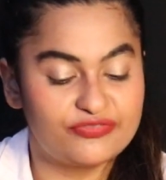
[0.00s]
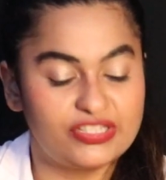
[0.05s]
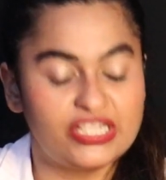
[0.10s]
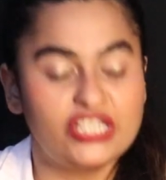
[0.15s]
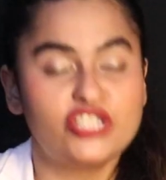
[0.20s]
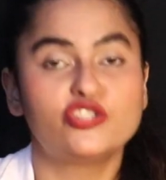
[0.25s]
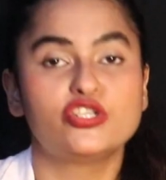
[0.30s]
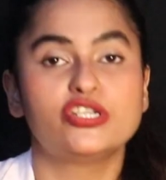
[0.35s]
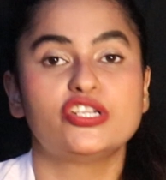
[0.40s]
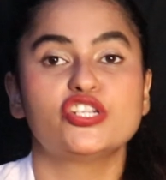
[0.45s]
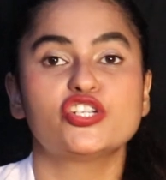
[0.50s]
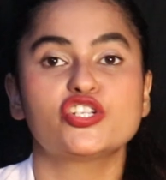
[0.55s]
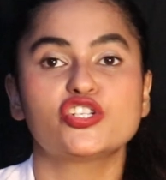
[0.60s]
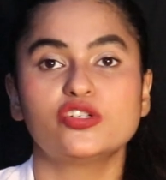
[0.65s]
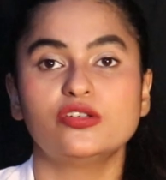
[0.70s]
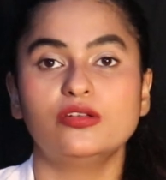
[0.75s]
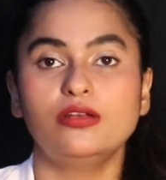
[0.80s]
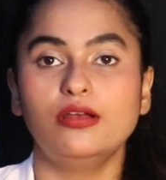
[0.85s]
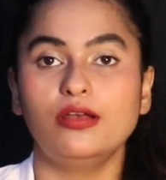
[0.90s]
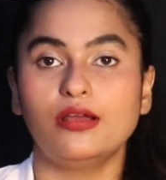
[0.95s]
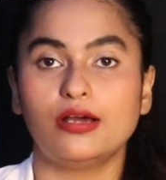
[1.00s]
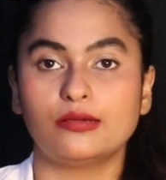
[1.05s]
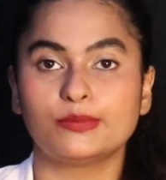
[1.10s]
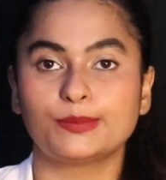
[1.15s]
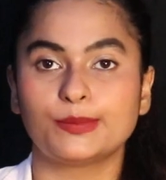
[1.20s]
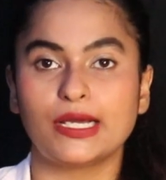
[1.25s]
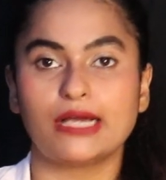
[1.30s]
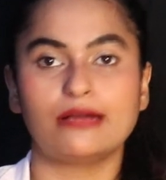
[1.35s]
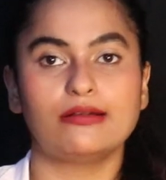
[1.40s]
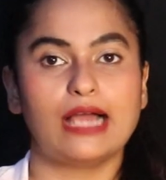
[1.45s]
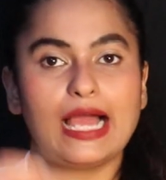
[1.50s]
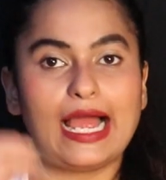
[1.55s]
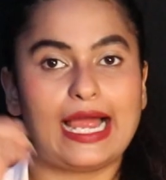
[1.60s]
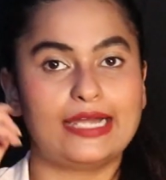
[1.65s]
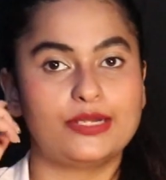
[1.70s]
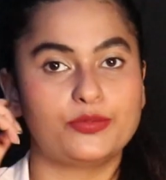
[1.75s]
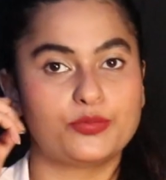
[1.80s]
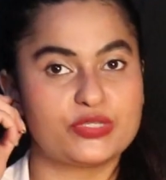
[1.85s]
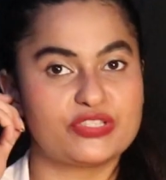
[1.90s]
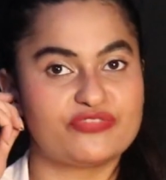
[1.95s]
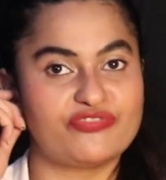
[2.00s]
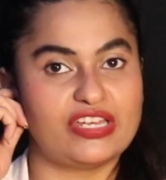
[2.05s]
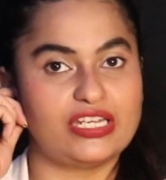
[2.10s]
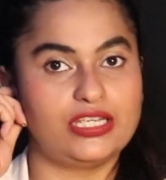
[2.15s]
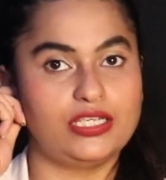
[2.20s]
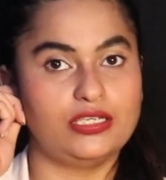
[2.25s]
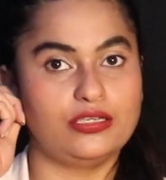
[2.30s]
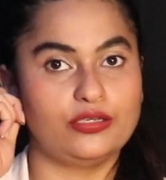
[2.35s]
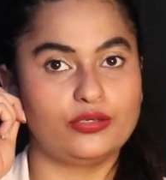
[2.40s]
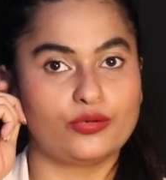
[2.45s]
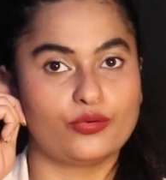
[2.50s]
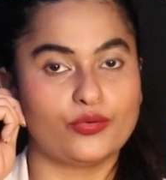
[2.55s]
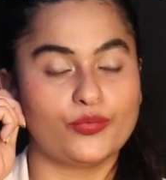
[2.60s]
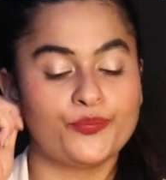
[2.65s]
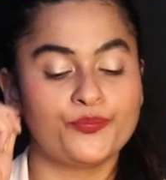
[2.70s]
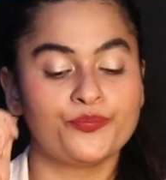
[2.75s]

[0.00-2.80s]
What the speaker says: very traditional, and was very